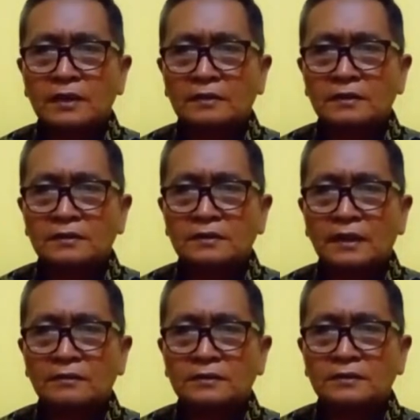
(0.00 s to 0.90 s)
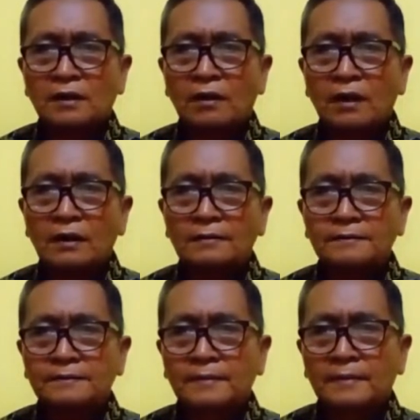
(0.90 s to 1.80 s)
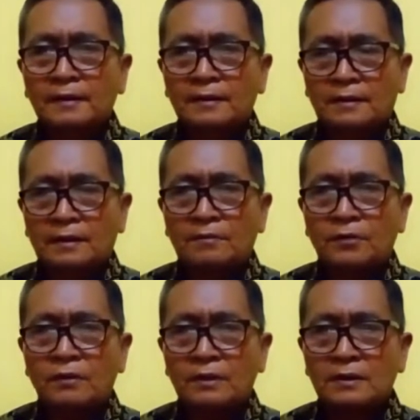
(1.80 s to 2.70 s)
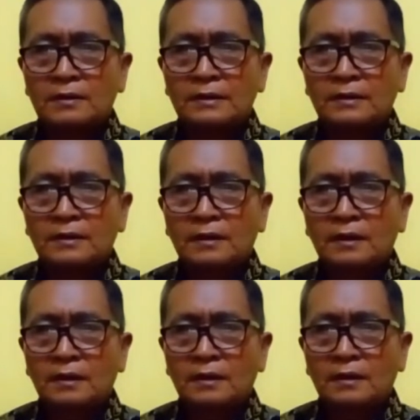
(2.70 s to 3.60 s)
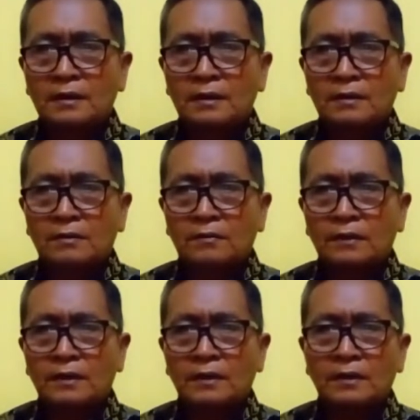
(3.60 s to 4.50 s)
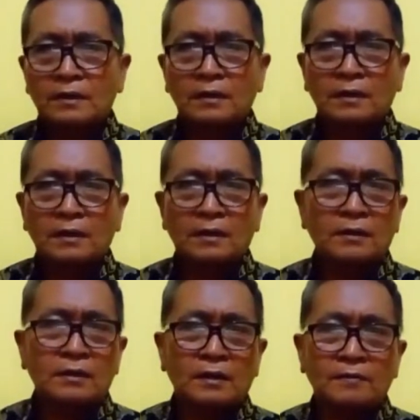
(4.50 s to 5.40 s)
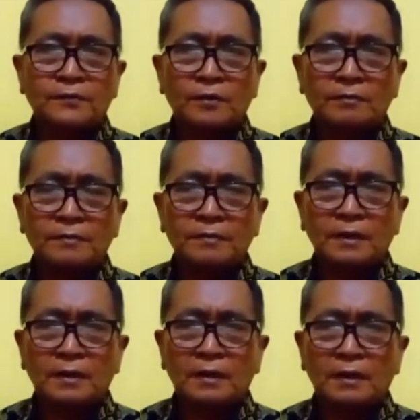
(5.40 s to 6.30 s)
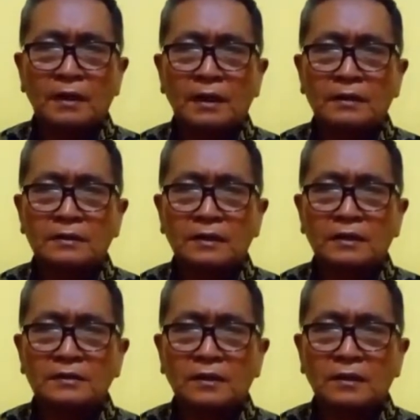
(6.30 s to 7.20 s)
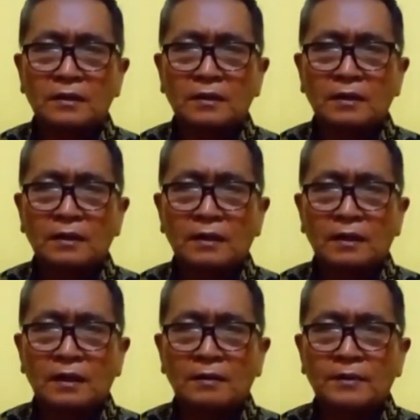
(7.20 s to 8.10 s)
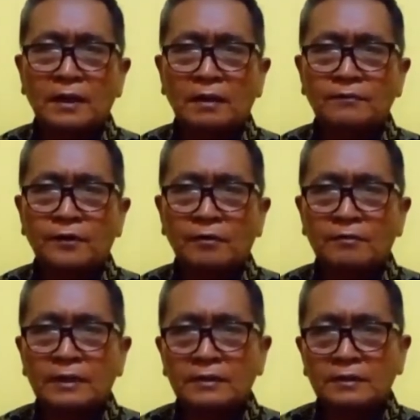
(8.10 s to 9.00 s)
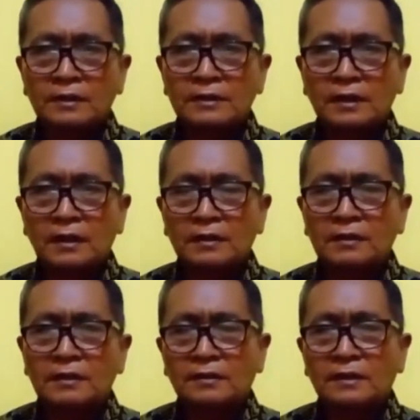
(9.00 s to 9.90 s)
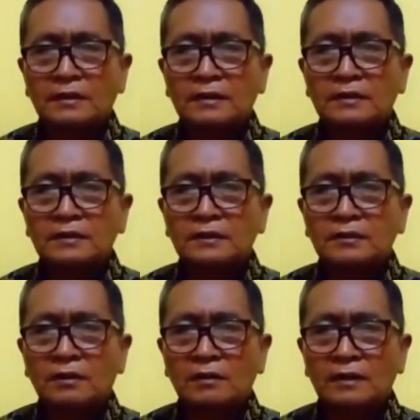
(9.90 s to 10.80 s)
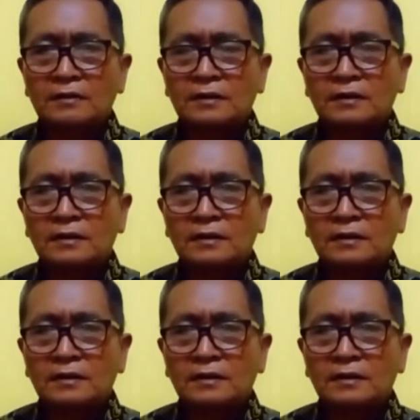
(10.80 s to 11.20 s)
sentence errors are. Number one, where are you come from? And the answer, I'm come from Indonesia. This is incorrect